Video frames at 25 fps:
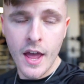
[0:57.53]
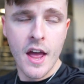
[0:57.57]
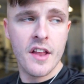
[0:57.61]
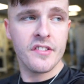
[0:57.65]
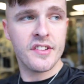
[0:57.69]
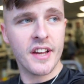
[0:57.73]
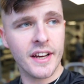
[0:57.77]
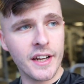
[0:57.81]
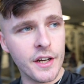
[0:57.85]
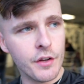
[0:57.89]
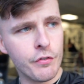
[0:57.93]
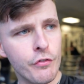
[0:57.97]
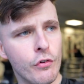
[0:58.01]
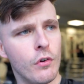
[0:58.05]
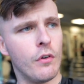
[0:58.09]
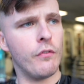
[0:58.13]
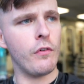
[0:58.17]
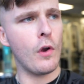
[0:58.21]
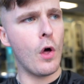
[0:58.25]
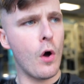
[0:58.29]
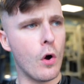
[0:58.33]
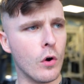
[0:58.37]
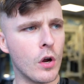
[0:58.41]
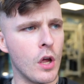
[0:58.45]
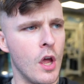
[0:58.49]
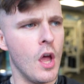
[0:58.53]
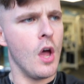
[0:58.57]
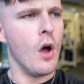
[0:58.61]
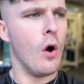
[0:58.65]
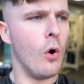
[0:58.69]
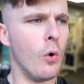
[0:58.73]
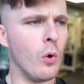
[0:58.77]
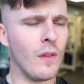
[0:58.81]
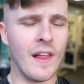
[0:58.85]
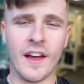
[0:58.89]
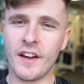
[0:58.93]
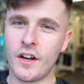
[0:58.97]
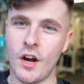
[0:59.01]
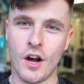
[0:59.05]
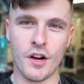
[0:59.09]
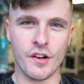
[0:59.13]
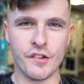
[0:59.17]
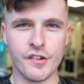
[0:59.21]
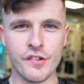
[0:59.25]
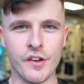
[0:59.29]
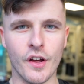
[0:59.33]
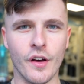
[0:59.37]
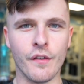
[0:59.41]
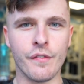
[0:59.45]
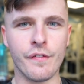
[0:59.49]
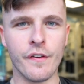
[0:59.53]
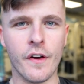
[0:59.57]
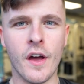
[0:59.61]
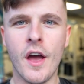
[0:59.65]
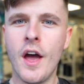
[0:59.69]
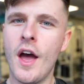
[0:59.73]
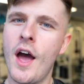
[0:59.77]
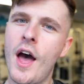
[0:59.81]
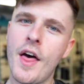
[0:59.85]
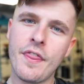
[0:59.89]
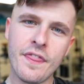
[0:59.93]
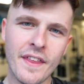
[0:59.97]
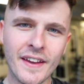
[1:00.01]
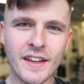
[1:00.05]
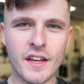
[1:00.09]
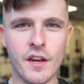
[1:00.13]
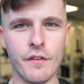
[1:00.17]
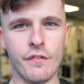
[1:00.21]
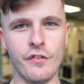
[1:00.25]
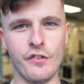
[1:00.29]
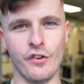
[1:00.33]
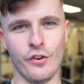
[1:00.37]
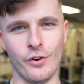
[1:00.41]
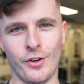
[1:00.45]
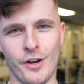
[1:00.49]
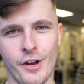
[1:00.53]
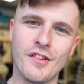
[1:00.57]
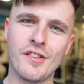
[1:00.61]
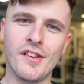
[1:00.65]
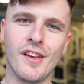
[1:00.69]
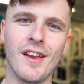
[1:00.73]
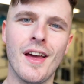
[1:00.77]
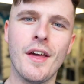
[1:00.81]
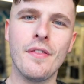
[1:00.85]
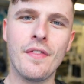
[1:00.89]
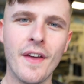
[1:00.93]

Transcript: taking you through a vlog, all that kind of stuff. Thank you for joining us today.